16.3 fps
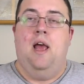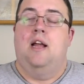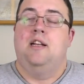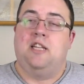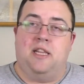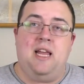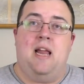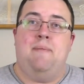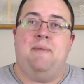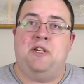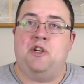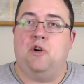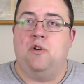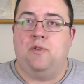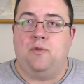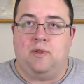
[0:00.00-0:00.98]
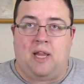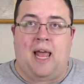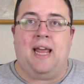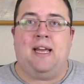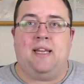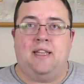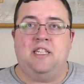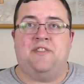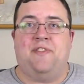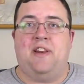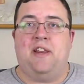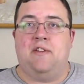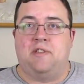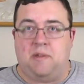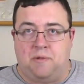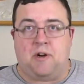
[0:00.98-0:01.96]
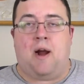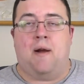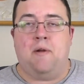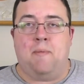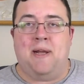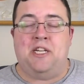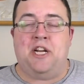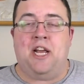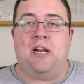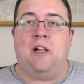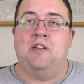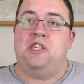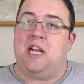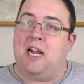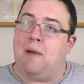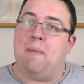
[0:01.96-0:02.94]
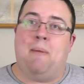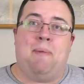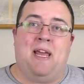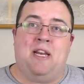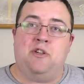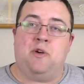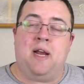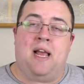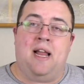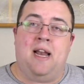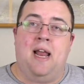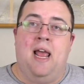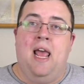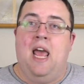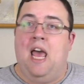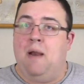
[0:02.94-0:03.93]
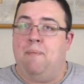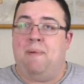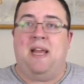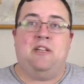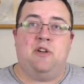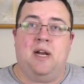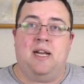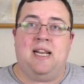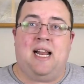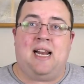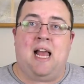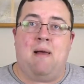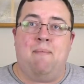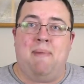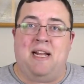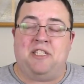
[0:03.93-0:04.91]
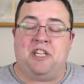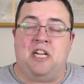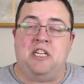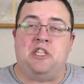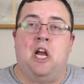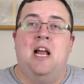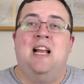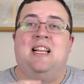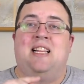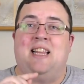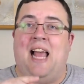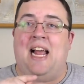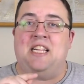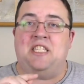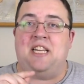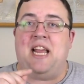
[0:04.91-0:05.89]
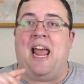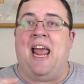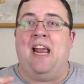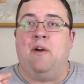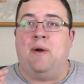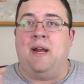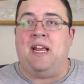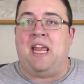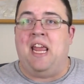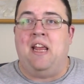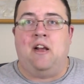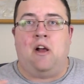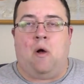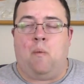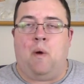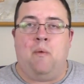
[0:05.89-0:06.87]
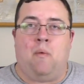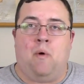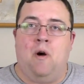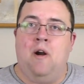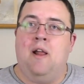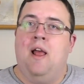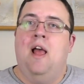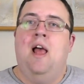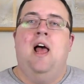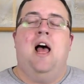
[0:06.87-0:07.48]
Until then, be sure to like this video, subscribe to my channel, and check out my Patreon at patreon.com/lastangrygeek, all one word.